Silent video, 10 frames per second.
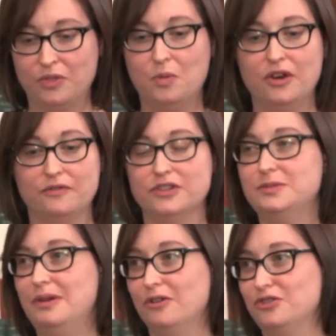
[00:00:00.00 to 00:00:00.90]
a wonderful
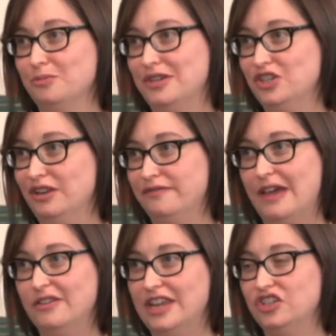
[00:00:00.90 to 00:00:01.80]
spiritual mission and
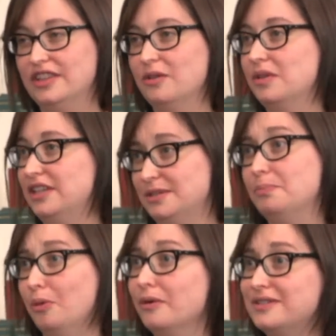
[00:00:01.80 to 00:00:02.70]
foundation that really
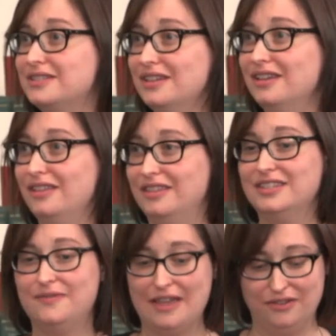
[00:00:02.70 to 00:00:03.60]
supports
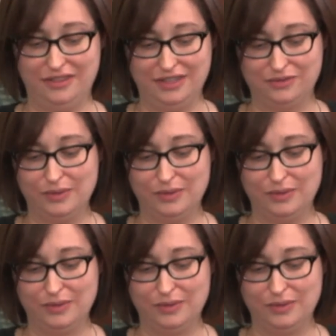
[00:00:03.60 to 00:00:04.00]
this